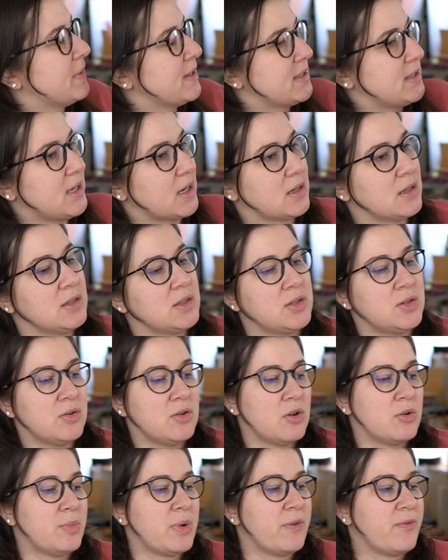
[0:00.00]
my second
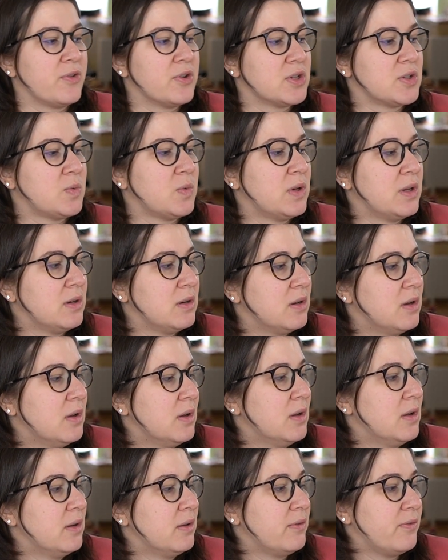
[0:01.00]
studio. My first
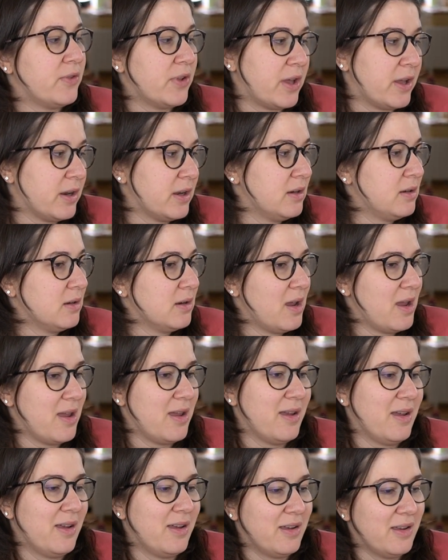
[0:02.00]
one flooded.
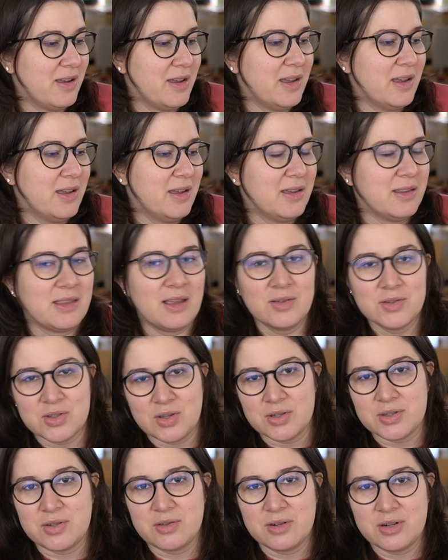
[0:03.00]
That was
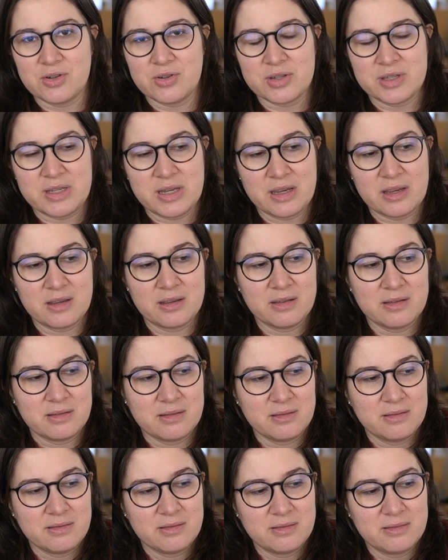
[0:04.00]
also an interesting
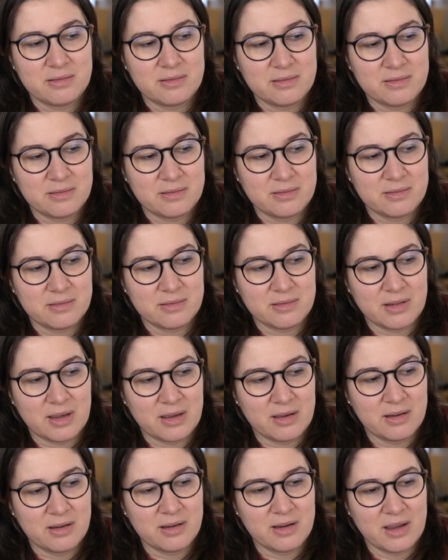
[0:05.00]

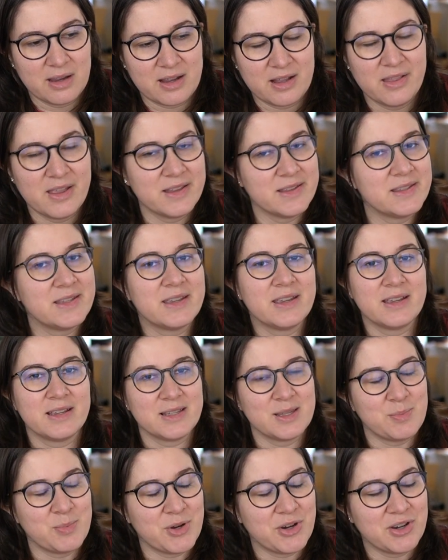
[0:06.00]
cleansing
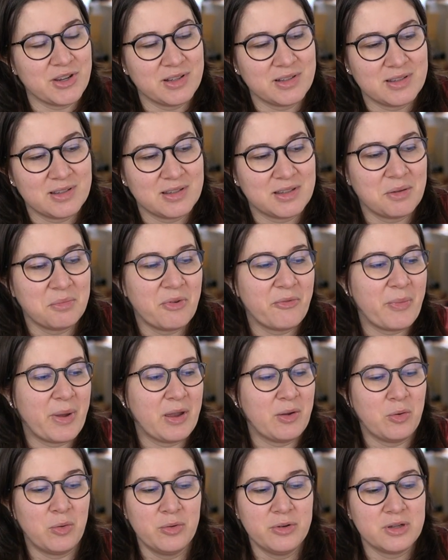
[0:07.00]
experience. Some of
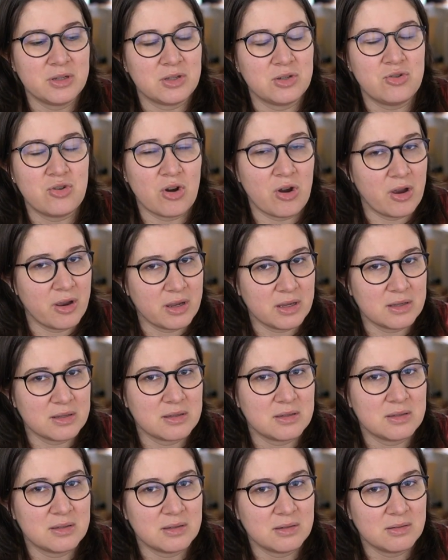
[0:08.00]
my oldest
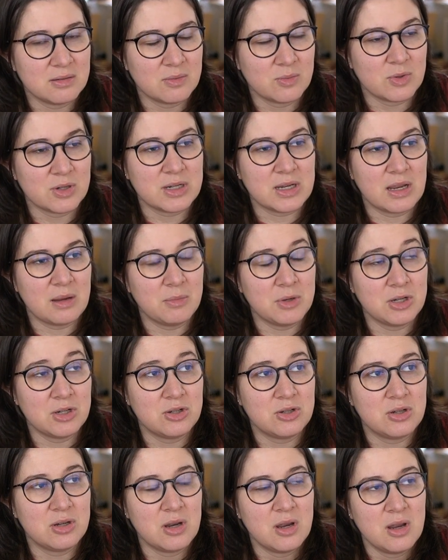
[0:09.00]
drawings were
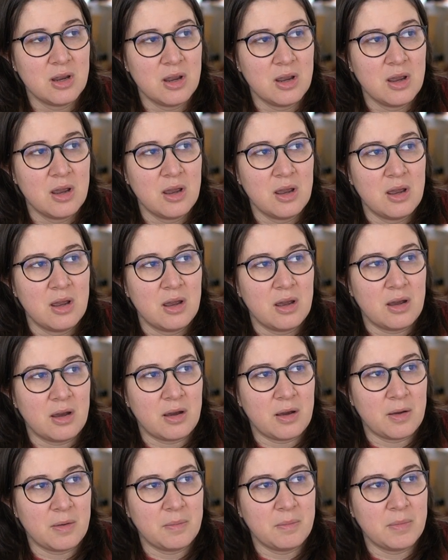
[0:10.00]
damaged.
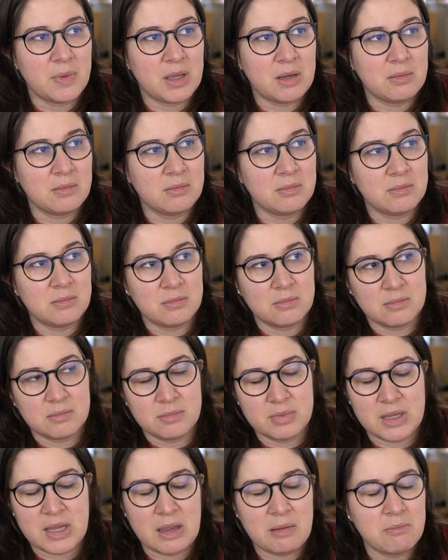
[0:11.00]
And
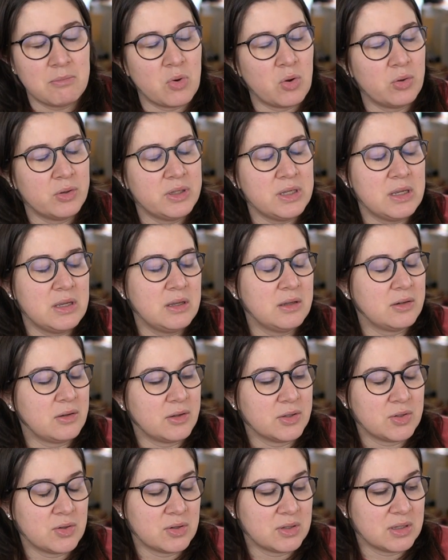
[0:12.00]
became moldy and
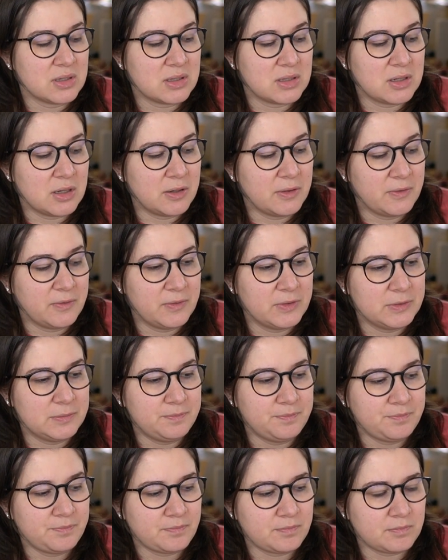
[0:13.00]
all sorts of stuff.
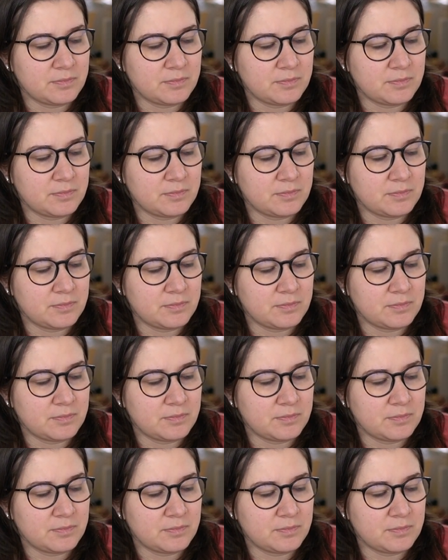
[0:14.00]
And